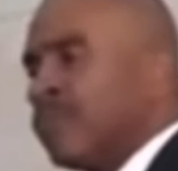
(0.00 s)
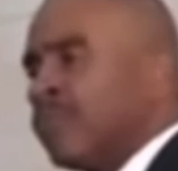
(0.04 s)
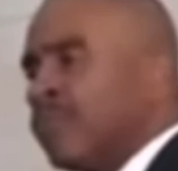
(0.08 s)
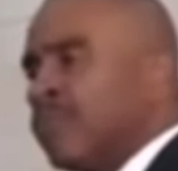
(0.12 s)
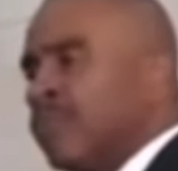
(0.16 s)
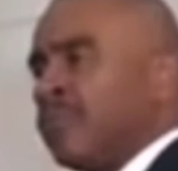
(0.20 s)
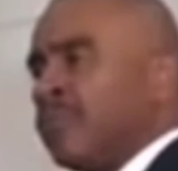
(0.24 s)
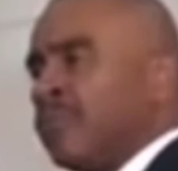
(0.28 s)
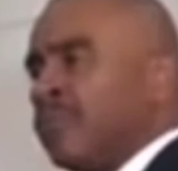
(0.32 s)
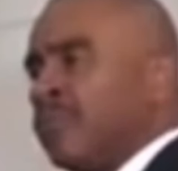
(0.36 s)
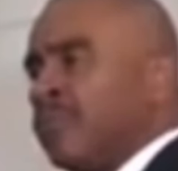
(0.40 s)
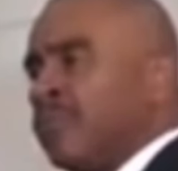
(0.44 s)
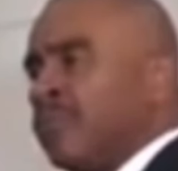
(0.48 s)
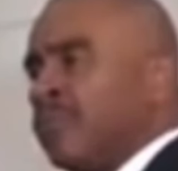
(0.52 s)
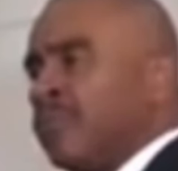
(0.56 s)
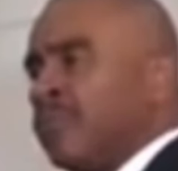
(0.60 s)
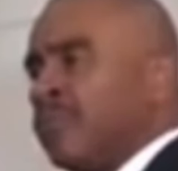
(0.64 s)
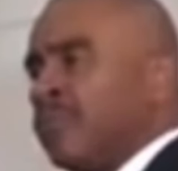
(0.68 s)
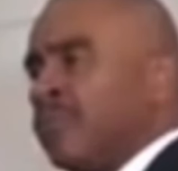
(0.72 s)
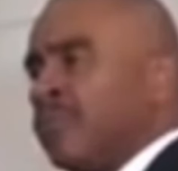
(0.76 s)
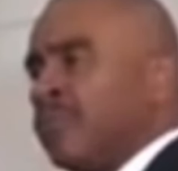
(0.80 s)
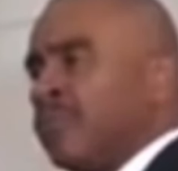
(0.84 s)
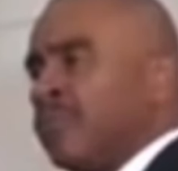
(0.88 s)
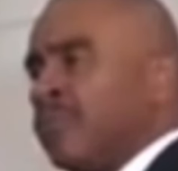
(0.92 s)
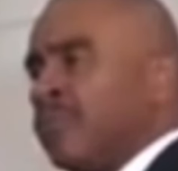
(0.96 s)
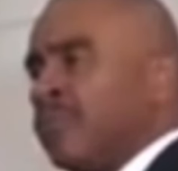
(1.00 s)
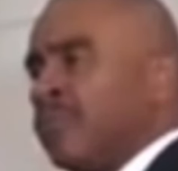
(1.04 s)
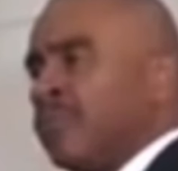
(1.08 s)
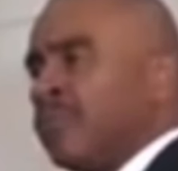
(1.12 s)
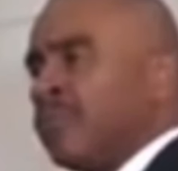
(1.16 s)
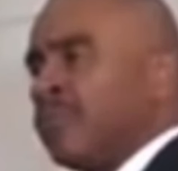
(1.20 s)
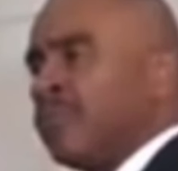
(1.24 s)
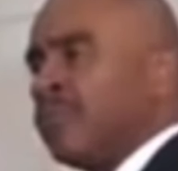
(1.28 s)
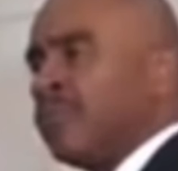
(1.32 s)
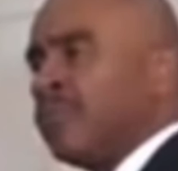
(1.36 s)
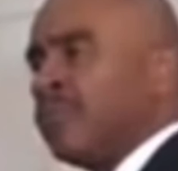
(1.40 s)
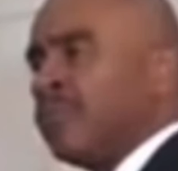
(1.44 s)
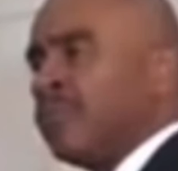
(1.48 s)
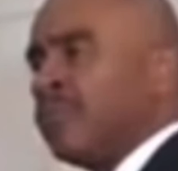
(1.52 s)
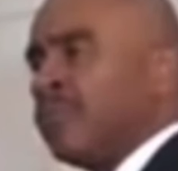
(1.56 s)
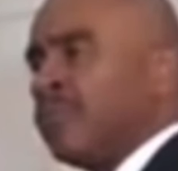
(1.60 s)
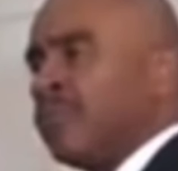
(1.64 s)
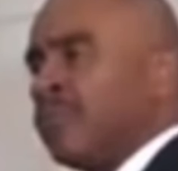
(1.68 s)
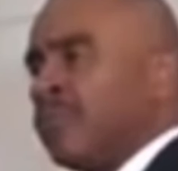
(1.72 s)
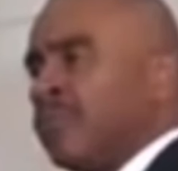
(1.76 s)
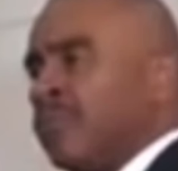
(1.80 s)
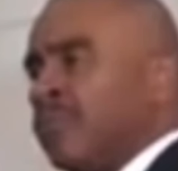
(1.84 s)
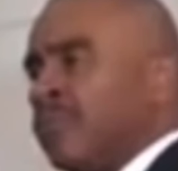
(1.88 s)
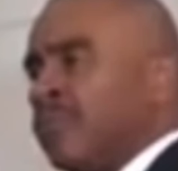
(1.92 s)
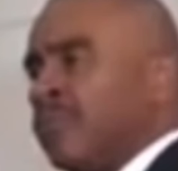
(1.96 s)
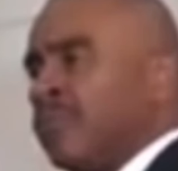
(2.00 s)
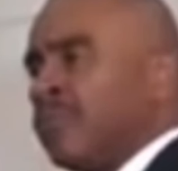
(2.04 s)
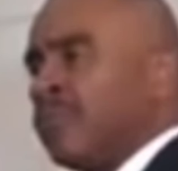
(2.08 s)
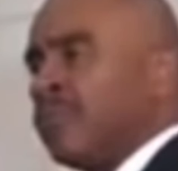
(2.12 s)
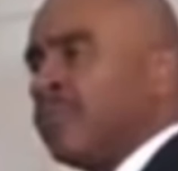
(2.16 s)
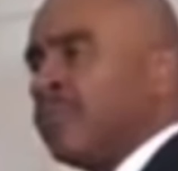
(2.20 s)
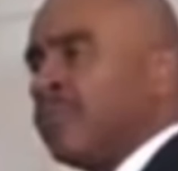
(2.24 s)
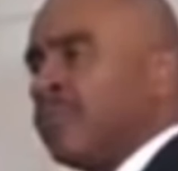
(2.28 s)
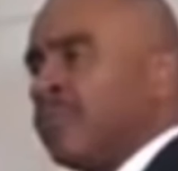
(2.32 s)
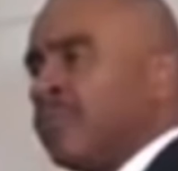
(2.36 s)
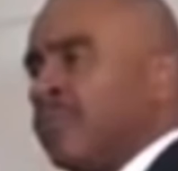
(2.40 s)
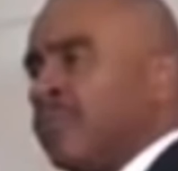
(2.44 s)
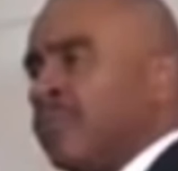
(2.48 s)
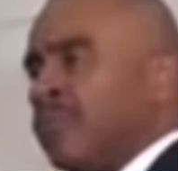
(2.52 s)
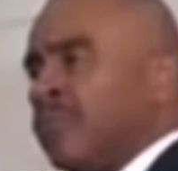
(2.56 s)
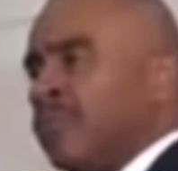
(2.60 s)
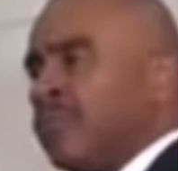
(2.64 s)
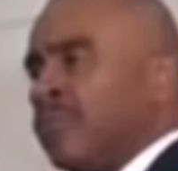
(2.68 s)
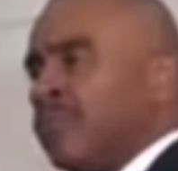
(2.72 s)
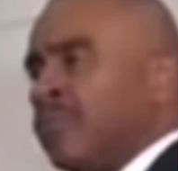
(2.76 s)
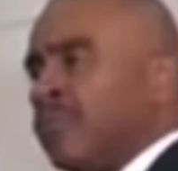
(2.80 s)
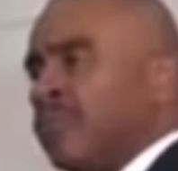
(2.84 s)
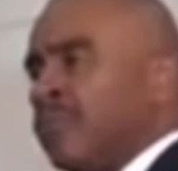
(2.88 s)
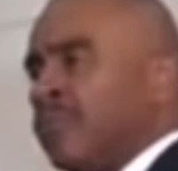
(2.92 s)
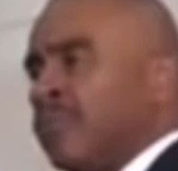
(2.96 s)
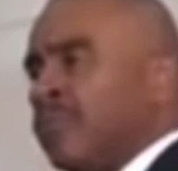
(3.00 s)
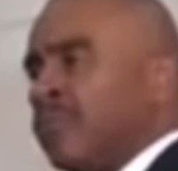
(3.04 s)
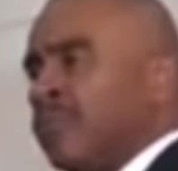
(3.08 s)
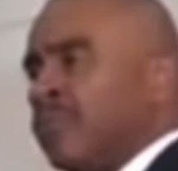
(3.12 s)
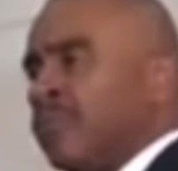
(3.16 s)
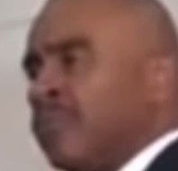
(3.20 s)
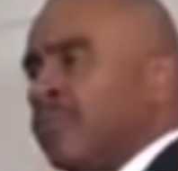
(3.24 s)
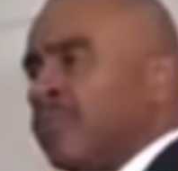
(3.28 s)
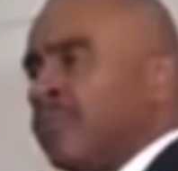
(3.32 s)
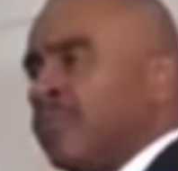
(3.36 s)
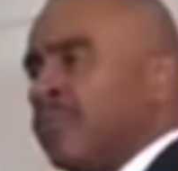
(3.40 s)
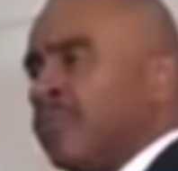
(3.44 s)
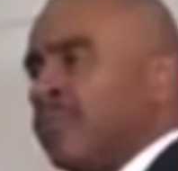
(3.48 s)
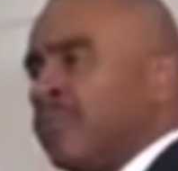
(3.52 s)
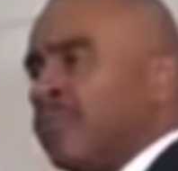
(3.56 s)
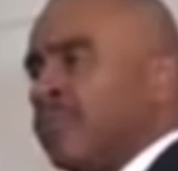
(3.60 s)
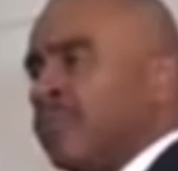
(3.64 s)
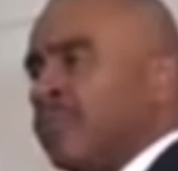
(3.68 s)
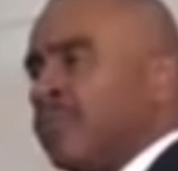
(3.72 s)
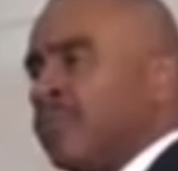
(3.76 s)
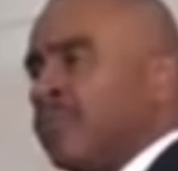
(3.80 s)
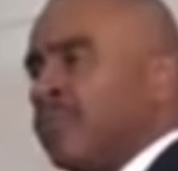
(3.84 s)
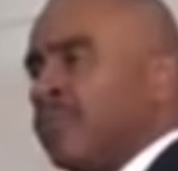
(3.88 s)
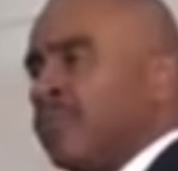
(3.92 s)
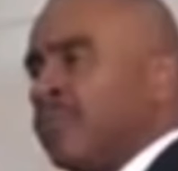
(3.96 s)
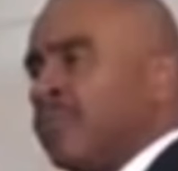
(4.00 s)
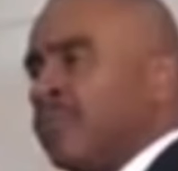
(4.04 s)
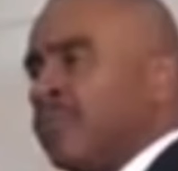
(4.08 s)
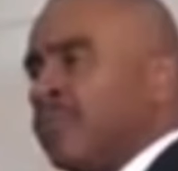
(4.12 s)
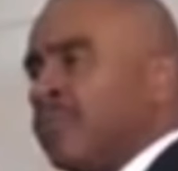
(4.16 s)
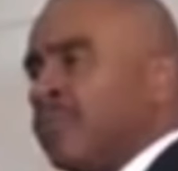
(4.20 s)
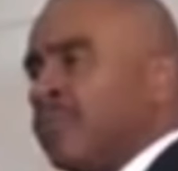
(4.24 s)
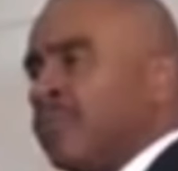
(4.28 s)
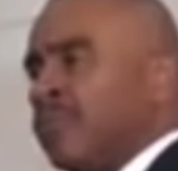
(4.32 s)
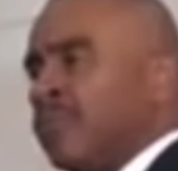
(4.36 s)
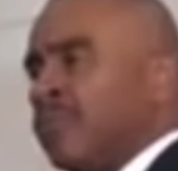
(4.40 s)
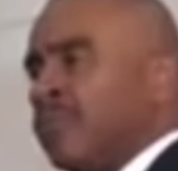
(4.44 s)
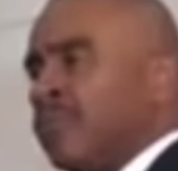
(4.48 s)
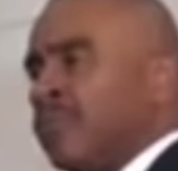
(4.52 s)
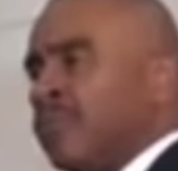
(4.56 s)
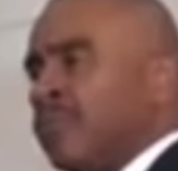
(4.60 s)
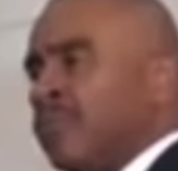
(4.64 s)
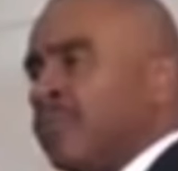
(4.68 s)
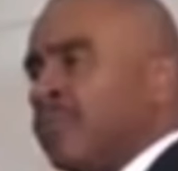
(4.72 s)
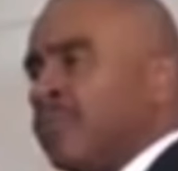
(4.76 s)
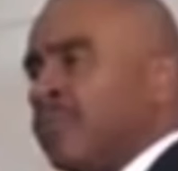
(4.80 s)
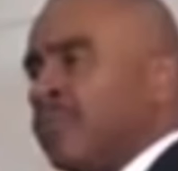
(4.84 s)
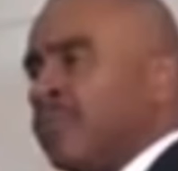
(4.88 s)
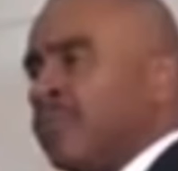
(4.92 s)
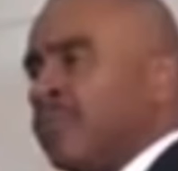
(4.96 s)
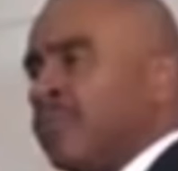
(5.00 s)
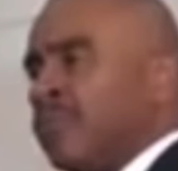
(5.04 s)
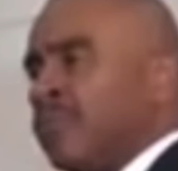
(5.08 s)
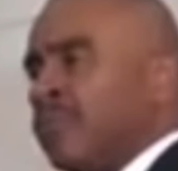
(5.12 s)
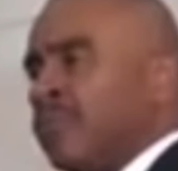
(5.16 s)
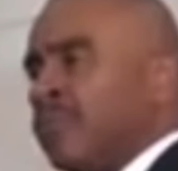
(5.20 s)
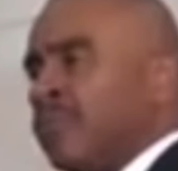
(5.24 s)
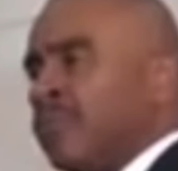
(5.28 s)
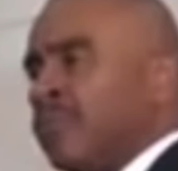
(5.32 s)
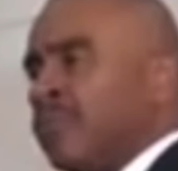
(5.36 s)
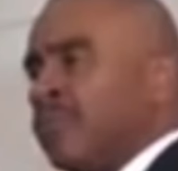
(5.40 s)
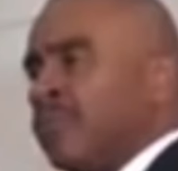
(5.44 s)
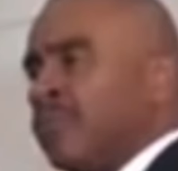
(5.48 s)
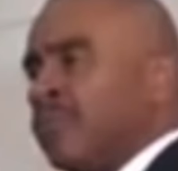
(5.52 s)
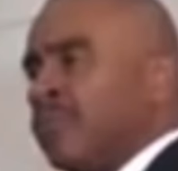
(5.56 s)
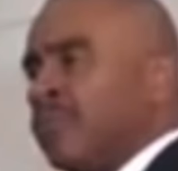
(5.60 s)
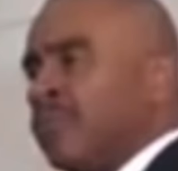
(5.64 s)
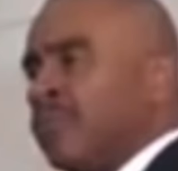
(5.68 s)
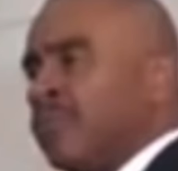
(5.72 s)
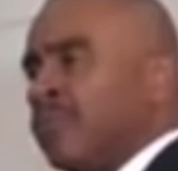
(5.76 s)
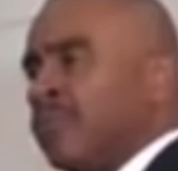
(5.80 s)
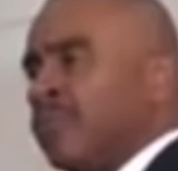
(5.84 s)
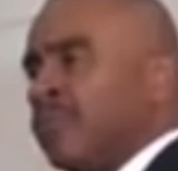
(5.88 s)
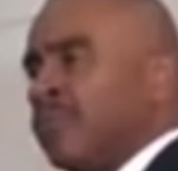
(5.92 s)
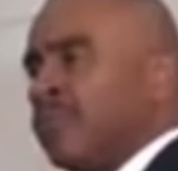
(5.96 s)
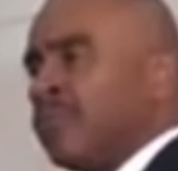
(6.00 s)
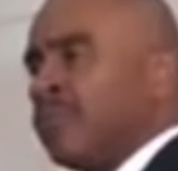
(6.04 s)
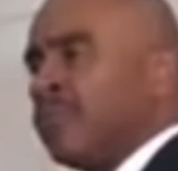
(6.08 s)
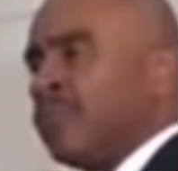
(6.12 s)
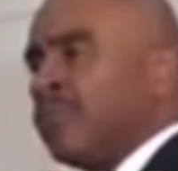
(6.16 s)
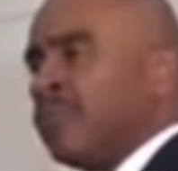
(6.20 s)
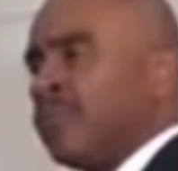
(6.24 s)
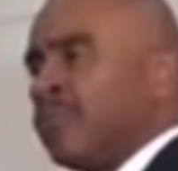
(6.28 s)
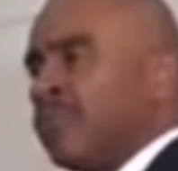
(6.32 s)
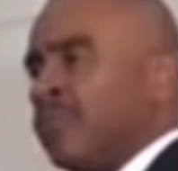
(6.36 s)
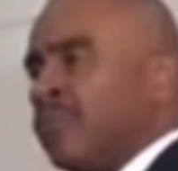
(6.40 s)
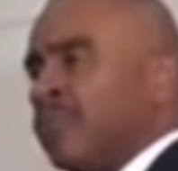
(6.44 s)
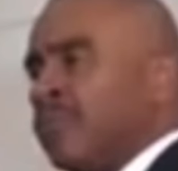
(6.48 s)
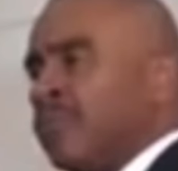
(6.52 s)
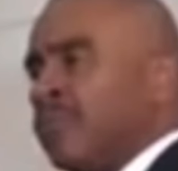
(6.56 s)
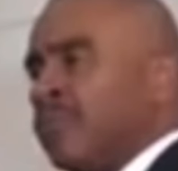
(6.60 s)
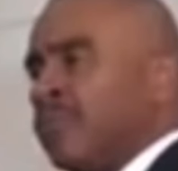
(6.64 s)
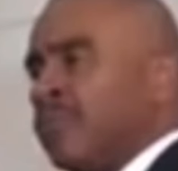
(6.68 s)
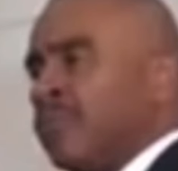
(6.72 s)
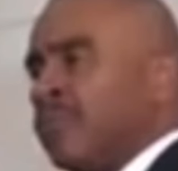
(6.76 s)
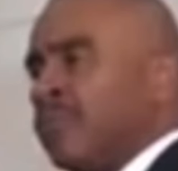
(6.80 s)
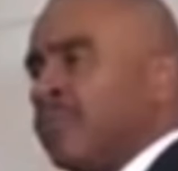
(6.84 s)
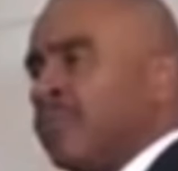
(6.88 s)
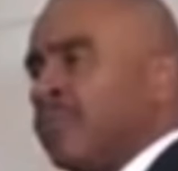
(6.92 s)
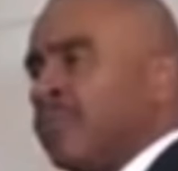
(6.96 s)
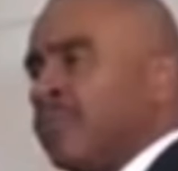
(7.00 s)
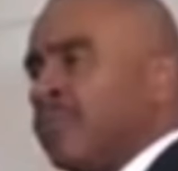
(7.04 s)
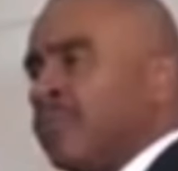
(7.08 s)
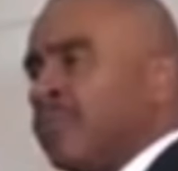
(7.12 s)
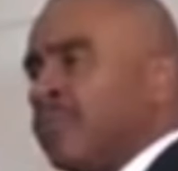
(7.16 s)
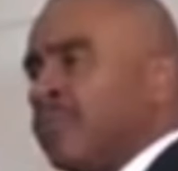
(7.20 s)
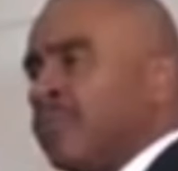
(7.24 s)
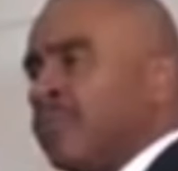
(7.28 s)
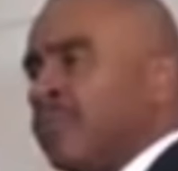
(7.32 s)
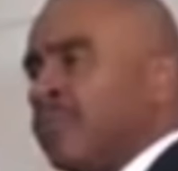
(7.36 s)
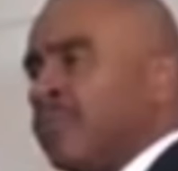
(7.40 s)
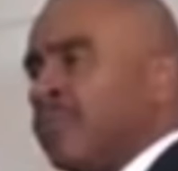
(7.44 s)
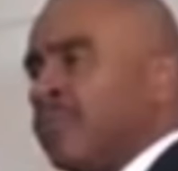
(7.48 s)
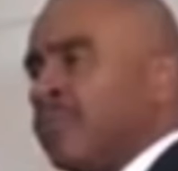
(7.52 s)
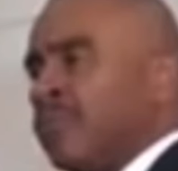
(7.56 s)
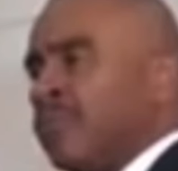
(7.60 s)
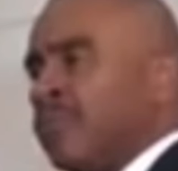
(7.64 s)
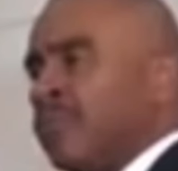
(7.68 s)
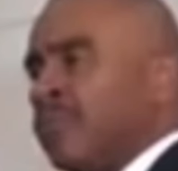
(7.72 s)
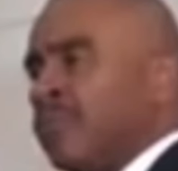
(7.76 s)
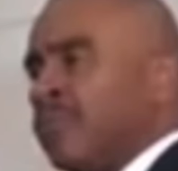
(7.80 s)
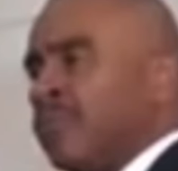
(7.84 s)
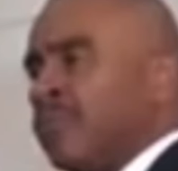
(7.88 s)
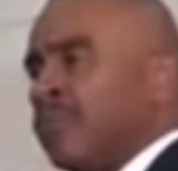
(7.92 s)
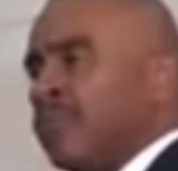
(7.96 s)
(not speaking)